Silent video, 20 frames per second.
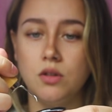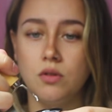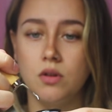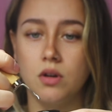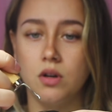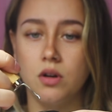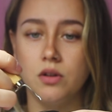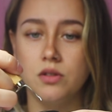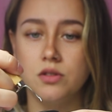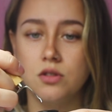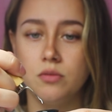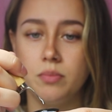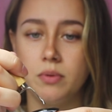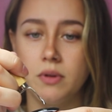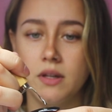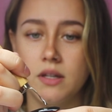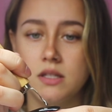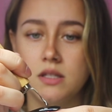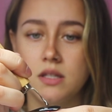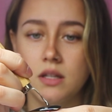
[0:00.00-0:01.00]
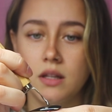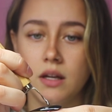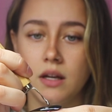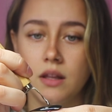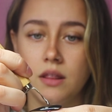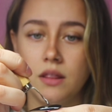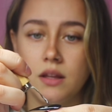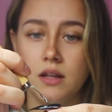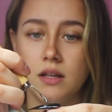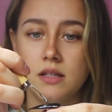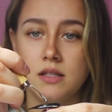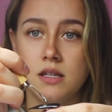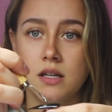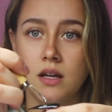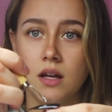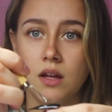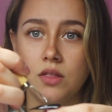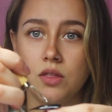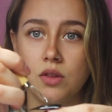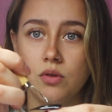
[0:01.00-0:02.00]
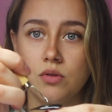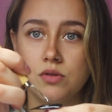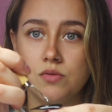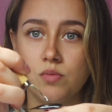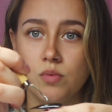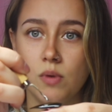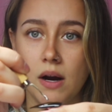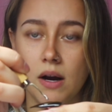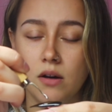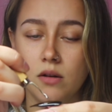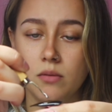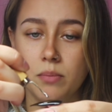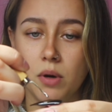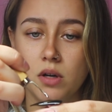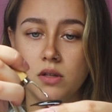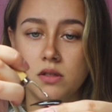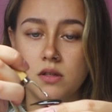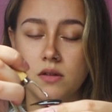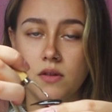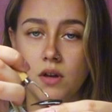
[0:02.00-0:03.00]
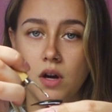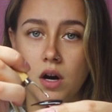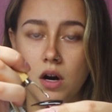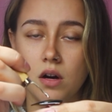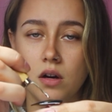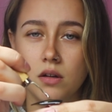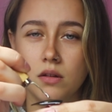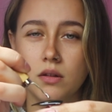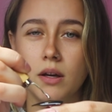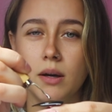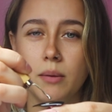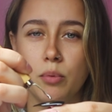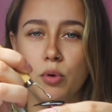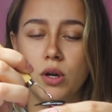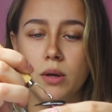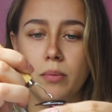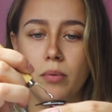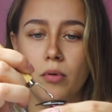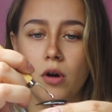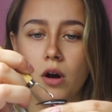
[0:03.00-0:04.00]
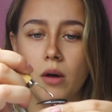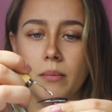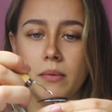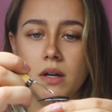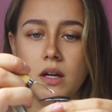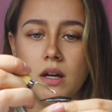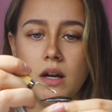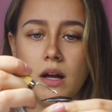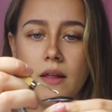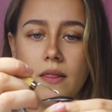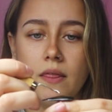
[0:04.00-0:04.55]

you could also place it like this to get those round parts of the heart like pretty prominent,